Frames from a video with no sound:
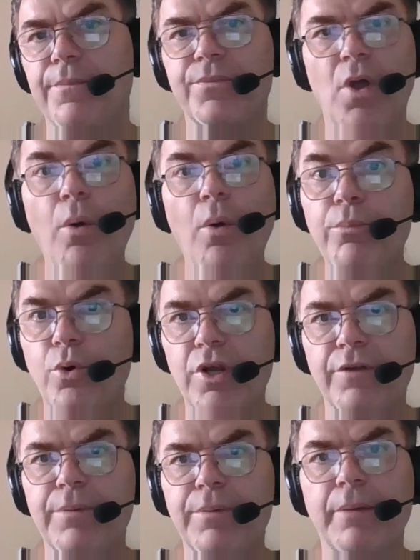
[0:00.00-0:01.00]

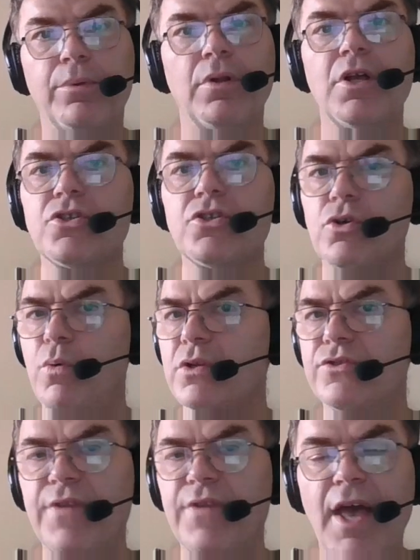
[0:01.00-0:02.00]
onboarding people. So
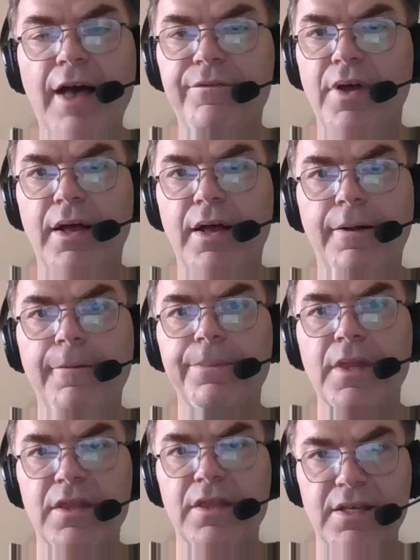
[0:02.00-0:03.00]
once we have a
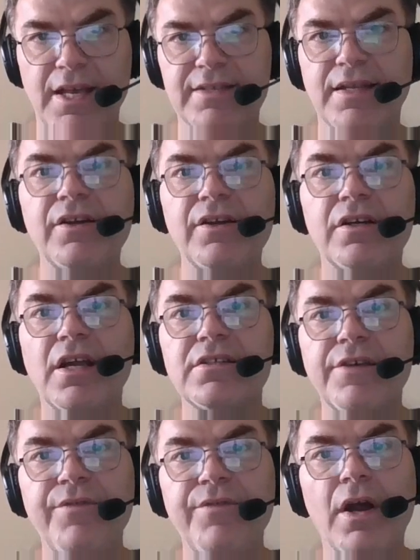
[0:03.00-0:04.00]
standardized
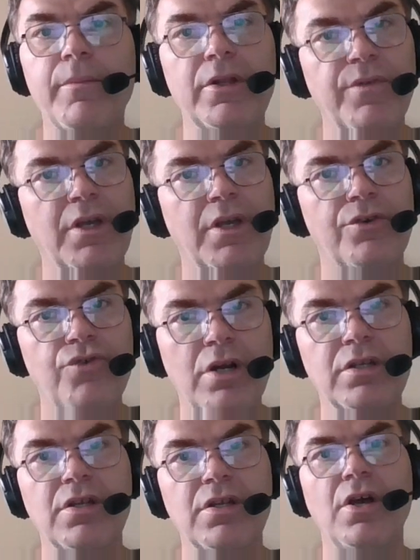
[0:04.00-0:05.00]
environment, we can run
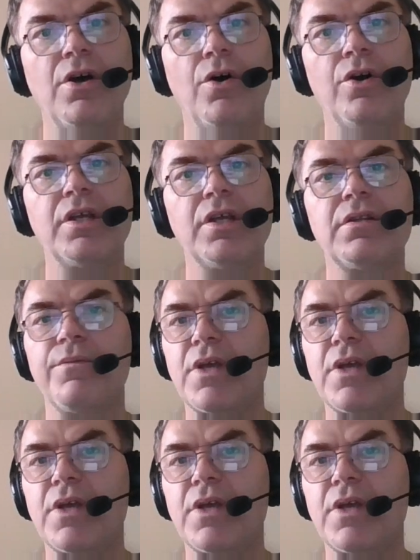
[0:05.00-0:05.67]
it on it.